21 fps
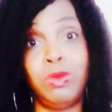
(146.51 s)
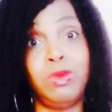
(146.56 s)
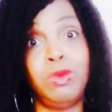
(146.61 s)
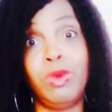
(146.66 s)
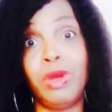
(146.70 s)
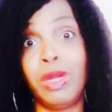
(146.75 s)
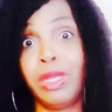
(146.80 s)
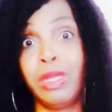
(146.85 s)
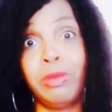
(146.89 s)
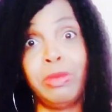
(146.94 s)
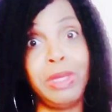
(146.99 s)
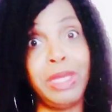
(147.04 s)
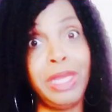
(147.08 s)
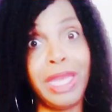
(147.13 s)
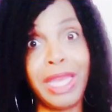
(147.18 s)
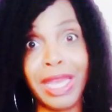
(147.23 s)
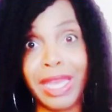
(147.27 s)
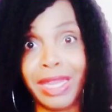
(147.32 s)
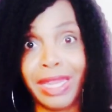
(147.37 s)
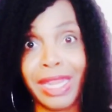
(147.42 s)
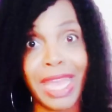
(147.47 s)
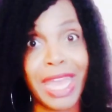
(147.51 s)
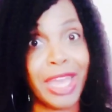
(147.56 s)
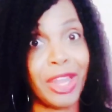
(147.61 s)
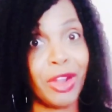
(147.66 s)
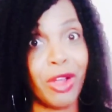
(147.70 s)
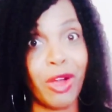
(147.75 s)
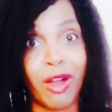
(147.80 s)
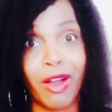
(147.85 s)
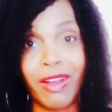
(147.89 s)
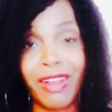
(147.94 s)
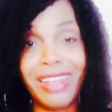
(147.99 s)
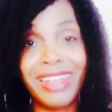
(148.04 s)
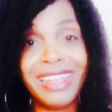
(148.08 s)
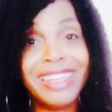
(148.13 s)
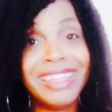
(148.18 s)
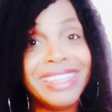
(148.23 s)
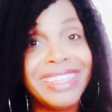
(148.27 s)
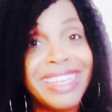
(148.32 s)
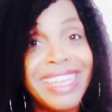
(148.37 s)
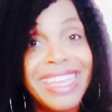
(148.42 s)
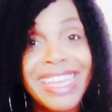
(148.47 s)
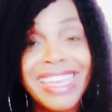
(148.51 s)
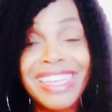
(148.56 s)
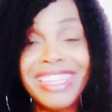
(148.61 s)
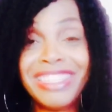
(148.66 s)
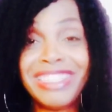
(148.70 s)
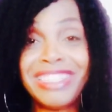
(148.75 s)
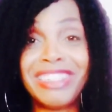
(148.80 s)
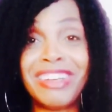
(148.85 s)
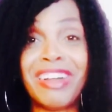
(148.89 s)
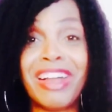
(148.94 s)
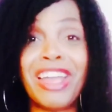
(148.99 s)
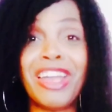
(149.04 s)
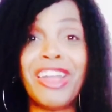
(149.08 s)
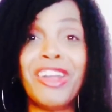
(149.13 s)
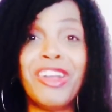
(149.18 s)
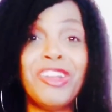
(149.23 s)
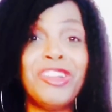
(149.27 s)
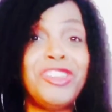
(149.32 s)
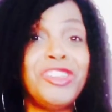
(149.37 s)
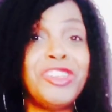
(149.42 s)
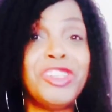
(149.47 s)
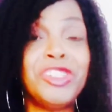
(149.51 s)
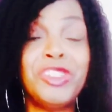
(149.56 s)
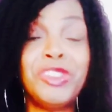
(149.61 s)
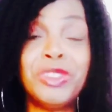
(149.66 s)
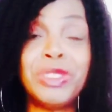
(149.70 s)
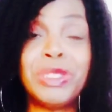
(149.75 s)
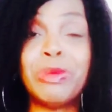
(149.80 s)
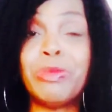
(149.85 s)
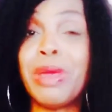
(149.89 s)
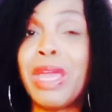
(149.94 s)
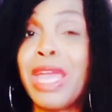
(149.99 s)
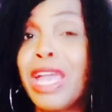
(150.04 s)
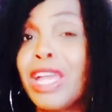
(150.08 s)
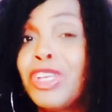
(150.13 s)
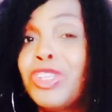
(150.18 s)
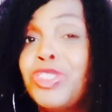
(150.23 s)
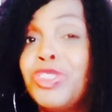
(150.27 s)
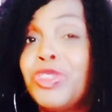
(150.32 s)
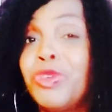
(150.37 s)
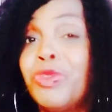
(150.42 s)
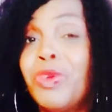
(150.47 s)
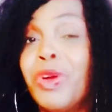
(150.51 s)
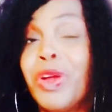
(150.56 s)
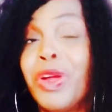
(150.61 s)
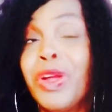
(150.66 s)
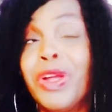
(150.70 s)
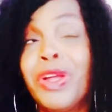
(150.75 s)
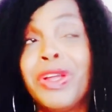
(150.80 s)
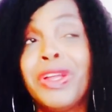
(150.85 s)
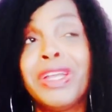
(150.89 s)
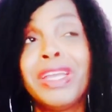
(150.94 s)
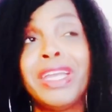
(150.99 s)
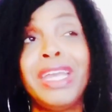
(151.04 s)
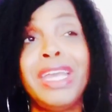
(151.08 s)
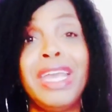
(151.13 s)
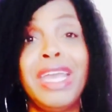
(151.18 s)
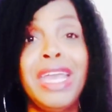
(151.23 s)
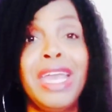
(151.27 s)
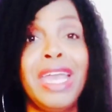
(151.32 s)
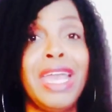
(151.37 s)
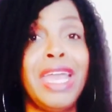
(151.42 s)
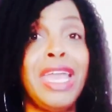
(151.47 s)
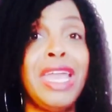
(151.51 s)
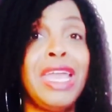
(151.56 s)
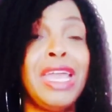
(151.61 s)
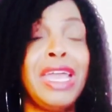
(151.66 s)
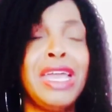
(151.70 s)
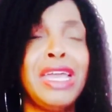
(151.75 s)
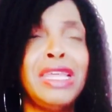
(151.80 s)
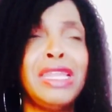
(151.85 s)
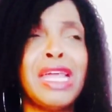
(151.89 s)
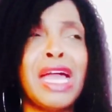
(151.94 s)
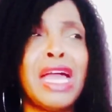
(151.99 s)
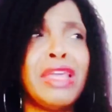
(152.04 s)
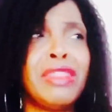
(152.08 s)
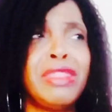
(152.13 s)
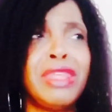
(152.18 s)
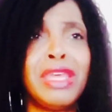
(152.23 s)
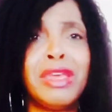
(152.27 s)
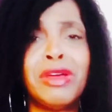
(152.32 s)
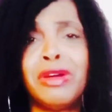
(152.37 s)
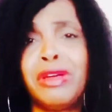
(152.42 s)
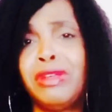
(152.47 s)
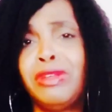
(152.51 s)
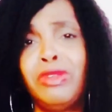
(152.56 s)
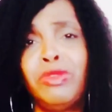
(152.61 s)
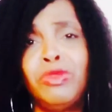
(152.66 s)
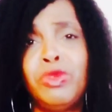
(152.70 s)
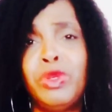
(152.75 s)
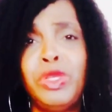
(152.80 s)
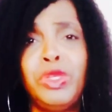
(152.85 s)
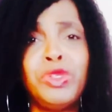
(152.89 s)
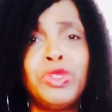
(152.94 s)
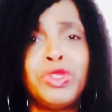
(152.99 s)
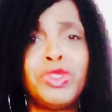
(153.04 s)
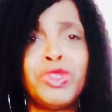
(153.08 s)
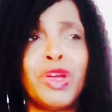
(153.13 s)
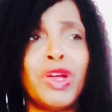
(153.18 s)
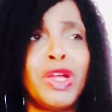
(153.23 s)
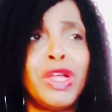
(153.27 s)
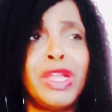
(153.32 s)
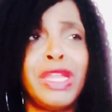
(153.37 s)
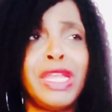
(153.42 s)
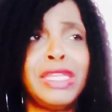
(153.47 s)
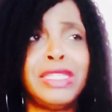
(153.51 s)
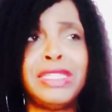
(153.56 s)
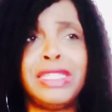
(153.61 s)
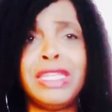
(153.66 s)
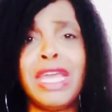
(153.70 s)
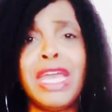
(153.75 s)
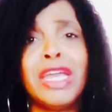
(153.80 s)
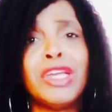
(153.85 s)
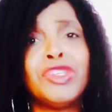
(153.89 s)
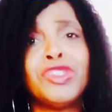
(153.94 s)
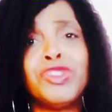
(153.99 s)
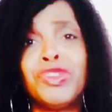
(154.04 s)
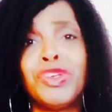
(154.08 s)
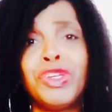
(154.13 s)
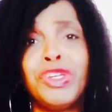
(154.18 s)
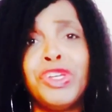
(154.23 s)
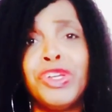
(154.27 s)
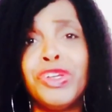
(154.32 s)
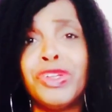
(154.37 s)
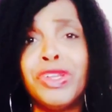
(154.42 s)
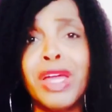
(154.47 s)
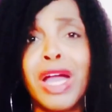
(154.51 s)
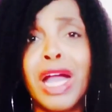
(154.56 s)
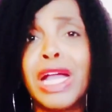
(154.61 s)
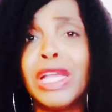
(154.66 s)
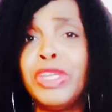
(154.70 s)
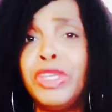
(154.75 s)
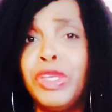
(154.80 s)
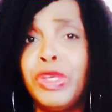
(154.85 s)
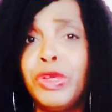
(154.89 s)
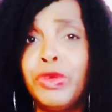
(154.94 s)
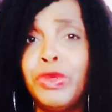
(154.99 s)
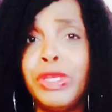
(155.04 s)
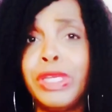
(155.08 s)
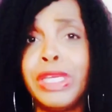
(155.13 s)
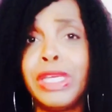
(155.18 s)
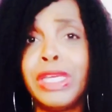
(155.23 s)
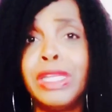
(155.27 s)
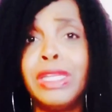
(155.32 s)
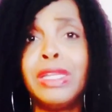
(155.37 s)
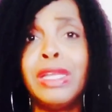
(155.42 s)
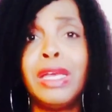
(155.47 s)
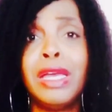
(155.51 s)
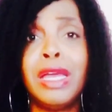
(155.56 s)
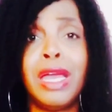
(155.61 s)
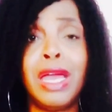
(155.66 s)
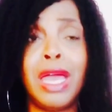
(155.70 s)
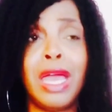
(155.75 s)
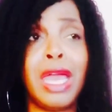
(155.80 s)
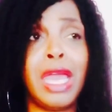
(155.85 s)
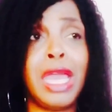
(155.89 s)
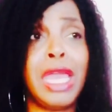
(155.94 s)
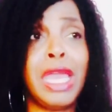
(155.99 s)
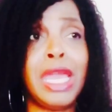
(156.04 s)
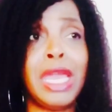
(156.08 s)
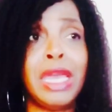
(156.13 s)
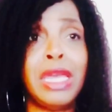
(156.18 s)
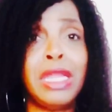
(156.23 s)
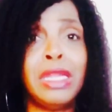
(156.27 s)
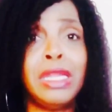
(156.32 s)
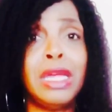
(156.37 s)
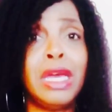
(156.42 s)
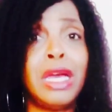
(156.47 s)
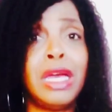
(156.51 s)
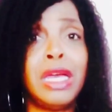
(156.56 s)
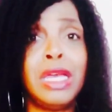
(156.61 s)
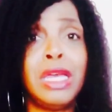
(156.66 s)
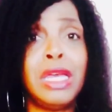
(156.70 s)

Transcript: where to begin at all. So I heard you can do some extra work, and I think when you start as an extra, you're non-union, and